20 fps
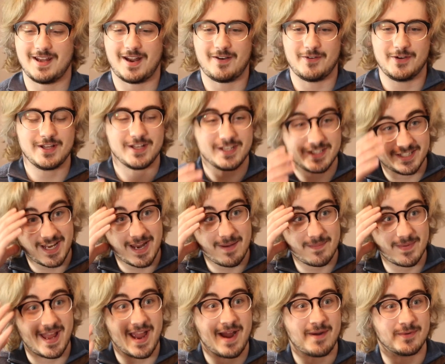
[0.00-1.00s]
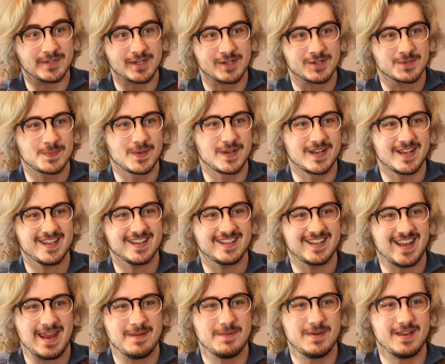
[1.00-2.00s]
I realized like how many hours I was putting in
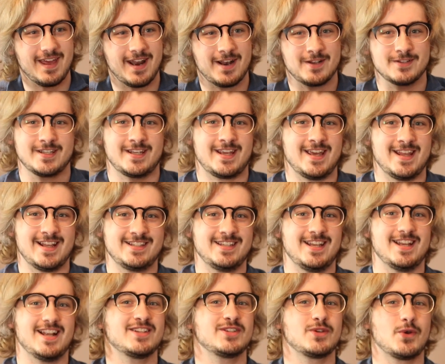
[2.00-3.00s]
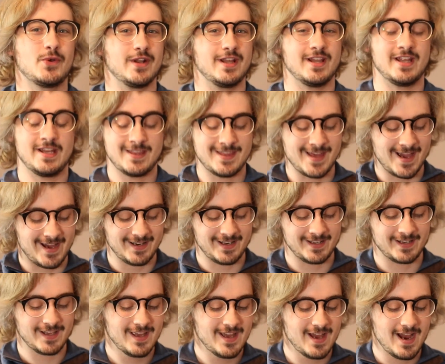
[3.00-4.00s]
gaming, and I was like, "Okay, that's it. I sold it." Like that.
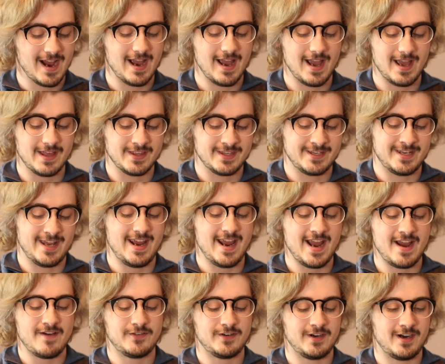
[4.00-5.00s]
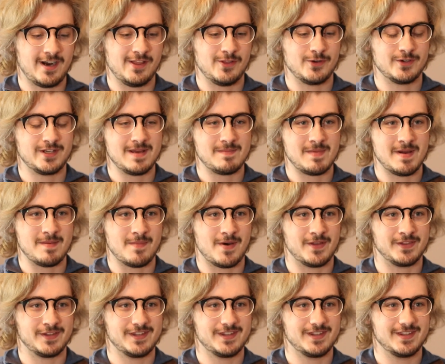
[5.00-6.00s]
Like the day after I looked at my
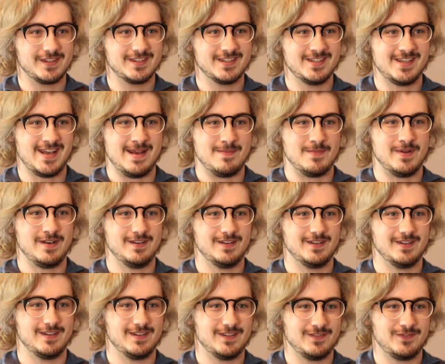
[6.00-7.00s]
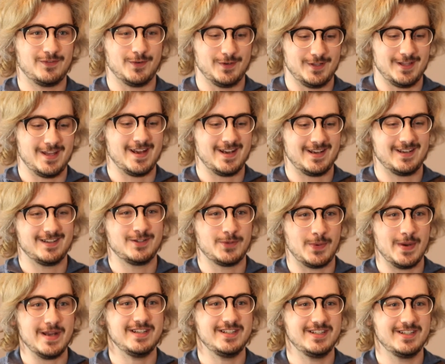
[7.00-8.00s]
month statement for like
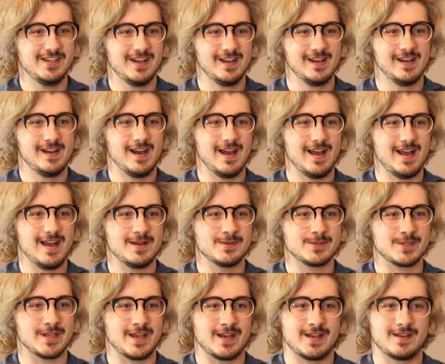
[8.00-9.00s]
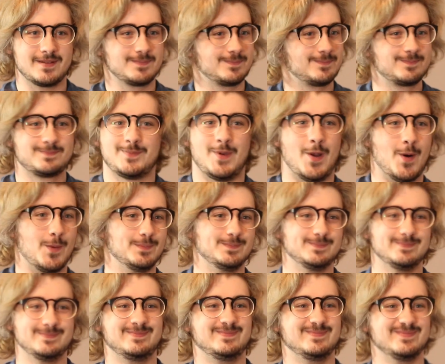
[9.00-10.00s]
Twitch, I was like, "No,
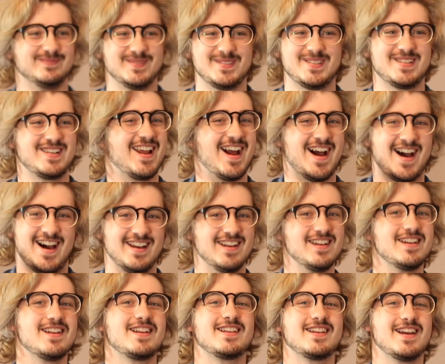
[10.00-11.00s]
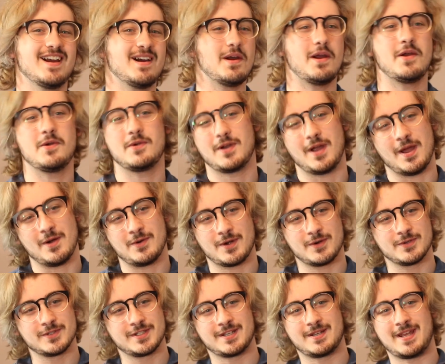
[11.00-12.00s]
gone. Out
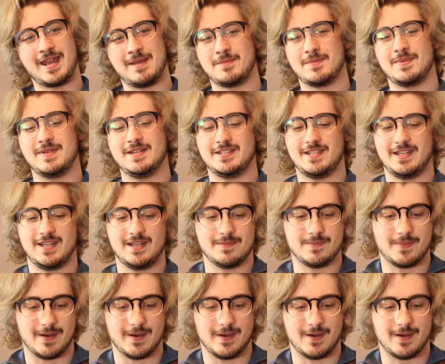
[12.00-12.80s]
goes the gaming PC."